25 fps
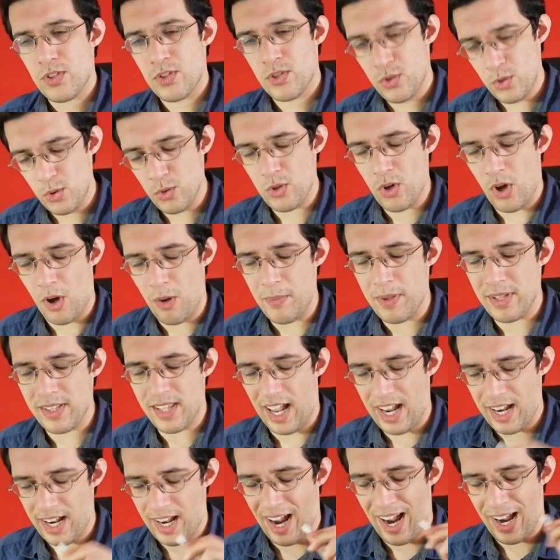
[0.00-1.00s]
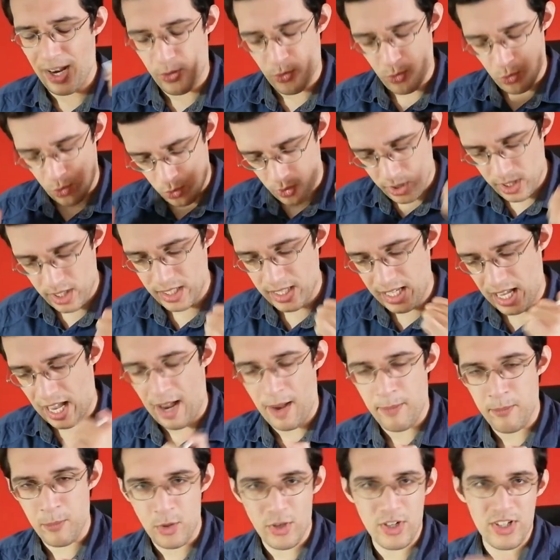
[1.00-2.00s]
do comment. I, I really,
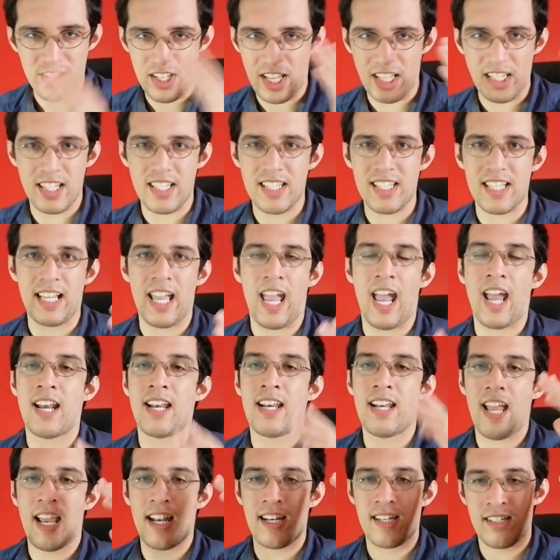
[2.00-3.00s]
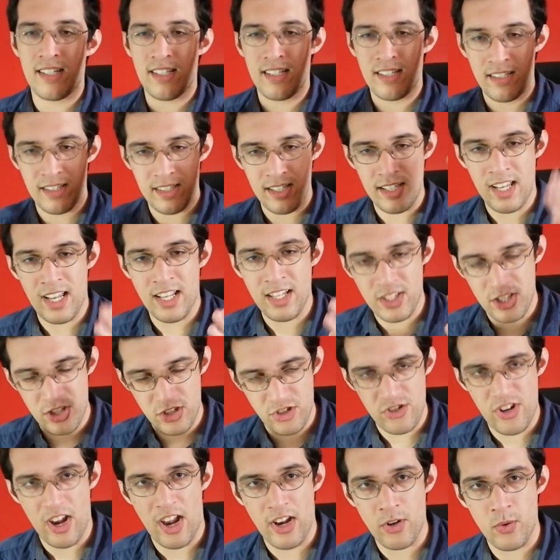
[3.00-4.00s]
I'm going to say this again, and it's
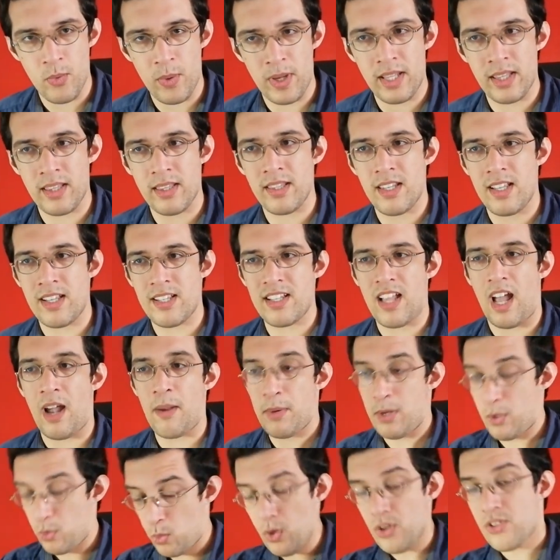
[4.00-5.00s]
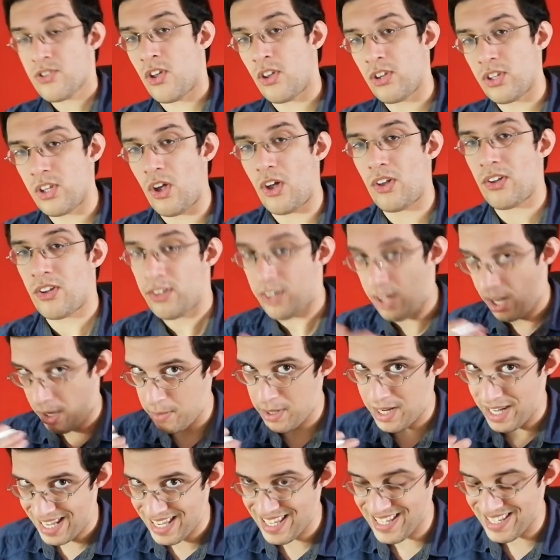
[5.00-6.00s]
genuine this time. It was on the other time,
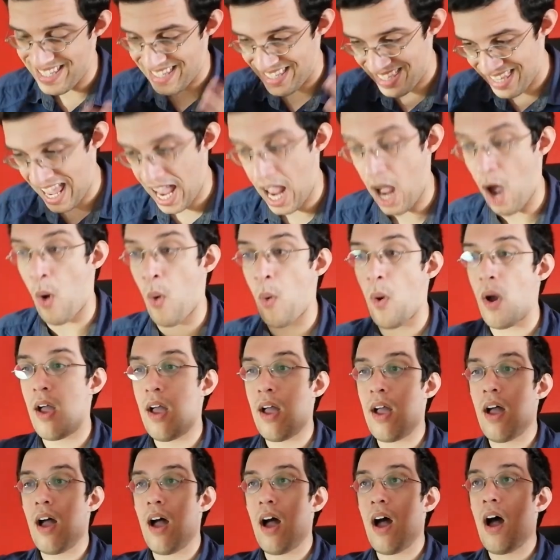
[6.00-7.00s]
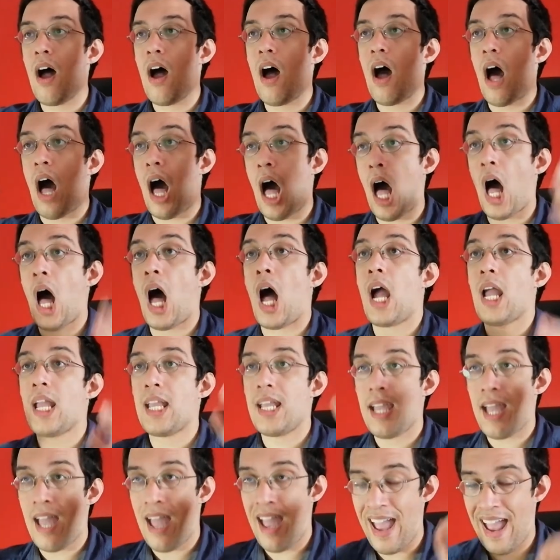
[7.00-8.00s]
it is now.
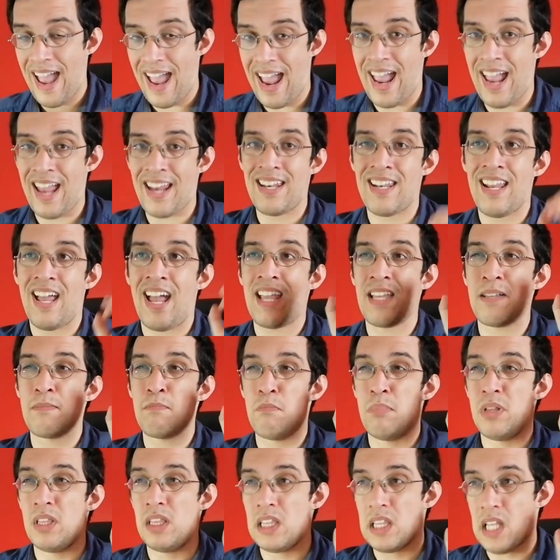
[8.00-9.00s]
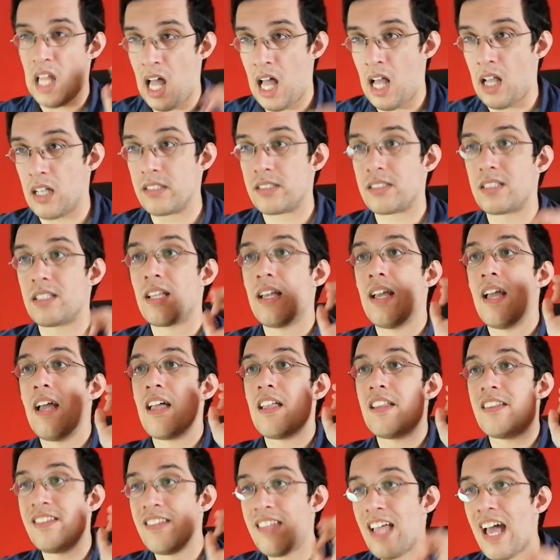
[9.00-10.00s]
I had a blast.
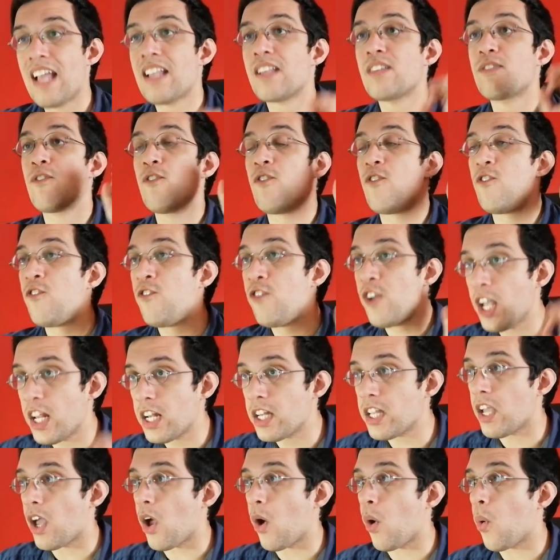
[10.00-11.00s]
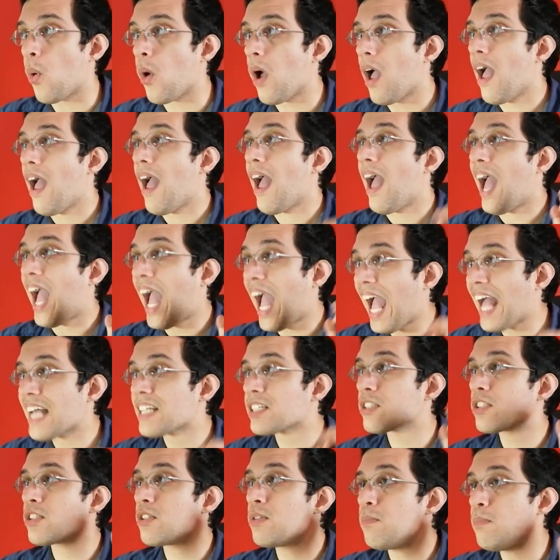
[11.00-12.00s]
That video
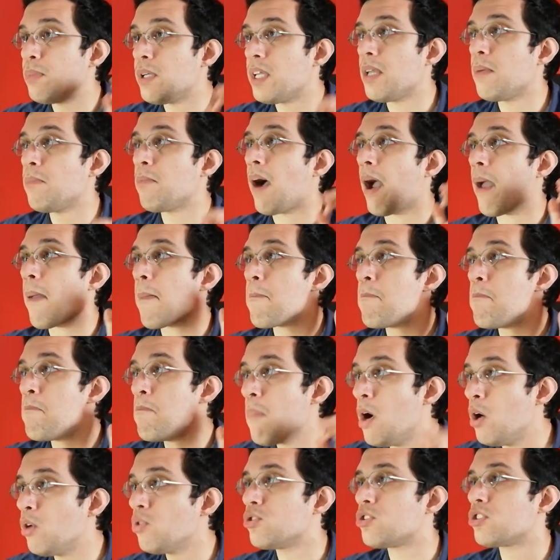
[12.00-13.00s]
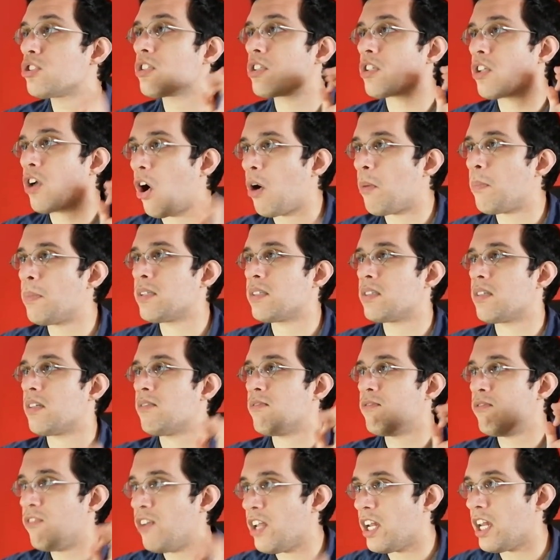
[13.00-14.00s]
has to be my most
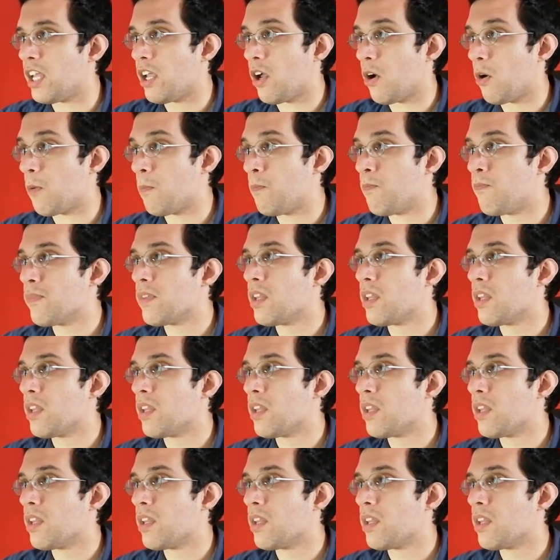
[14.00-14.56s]
commented video.